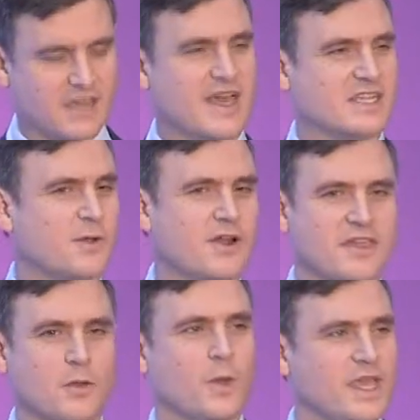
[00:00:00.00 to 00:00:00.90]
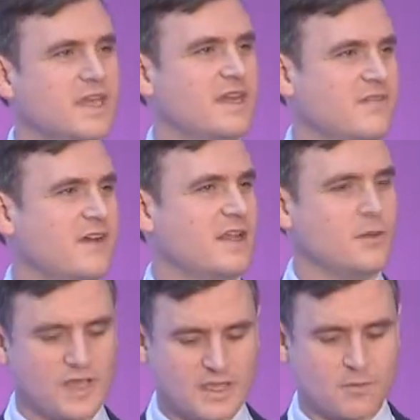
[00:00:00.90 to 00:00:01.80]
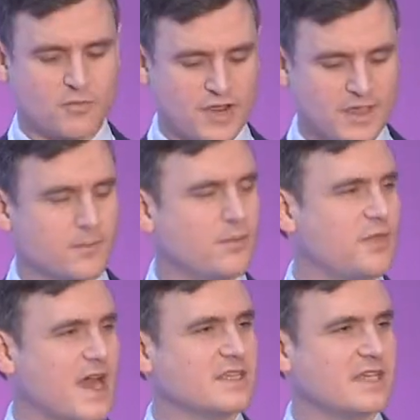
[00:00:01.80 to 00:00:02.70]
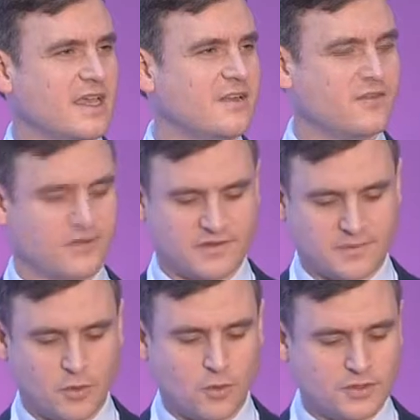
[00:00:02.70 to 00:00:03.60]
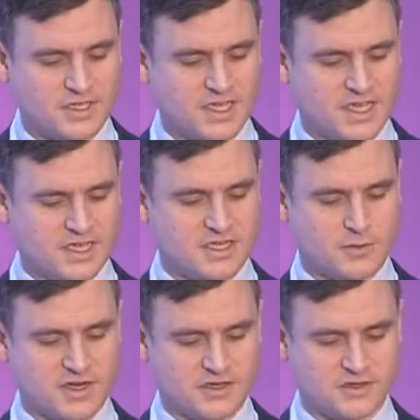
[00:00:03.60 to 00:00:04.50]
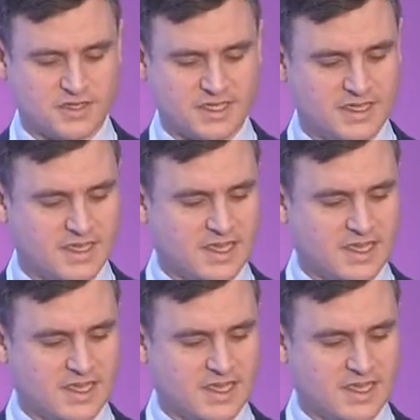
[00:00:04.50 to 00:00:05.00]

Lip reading: and that's where I think we can add value. We can bring that kind of support to industry.